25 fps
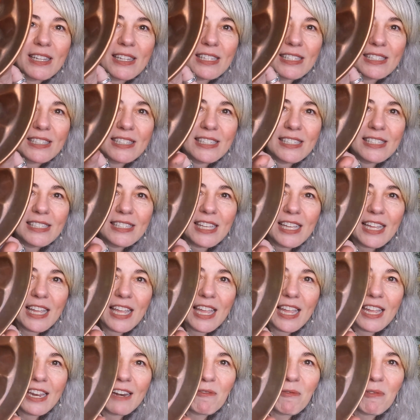This is
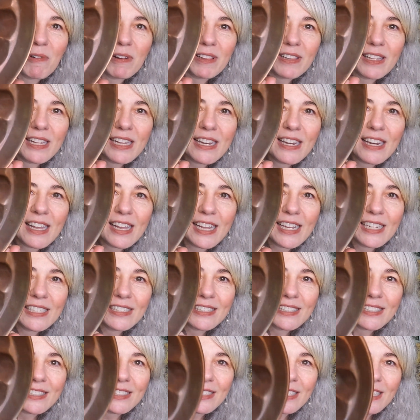a really
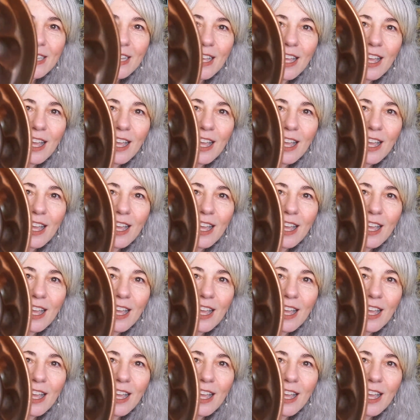nice